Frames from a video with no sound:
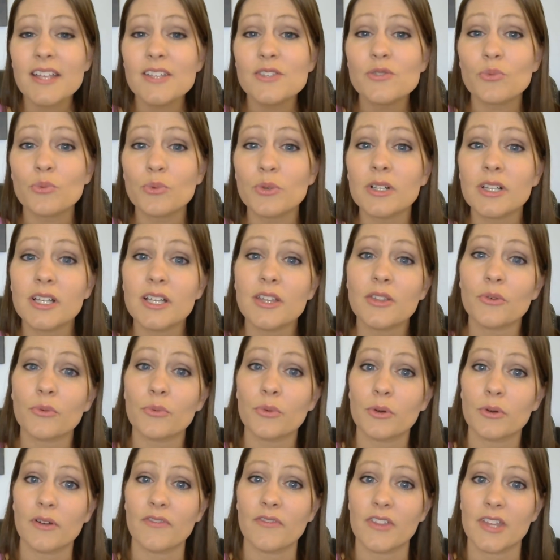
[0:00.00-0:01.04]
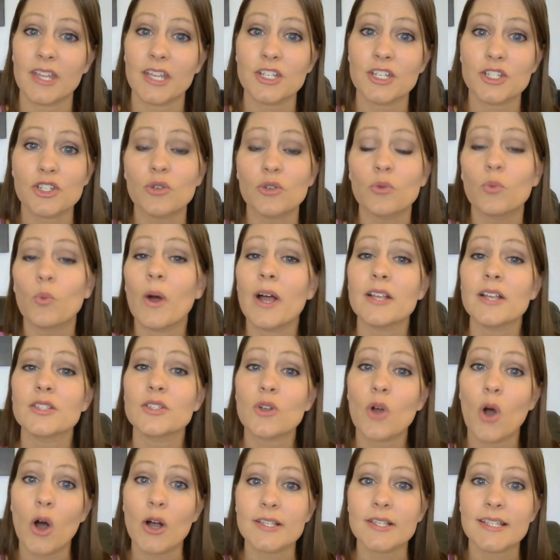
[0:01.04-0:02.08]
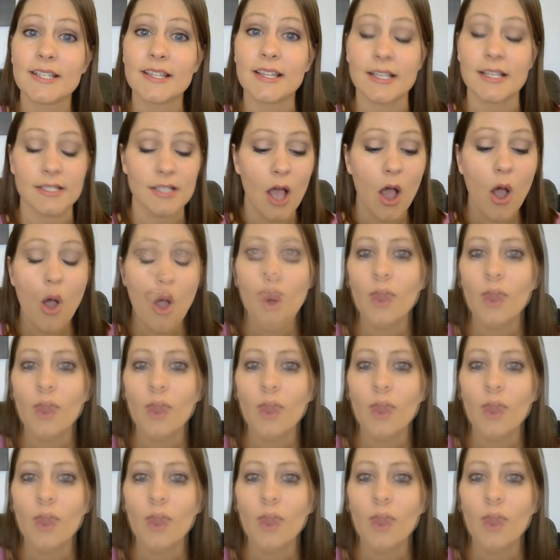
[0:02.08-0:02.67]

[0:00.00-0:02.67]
is really the root of the issue? What is causing this?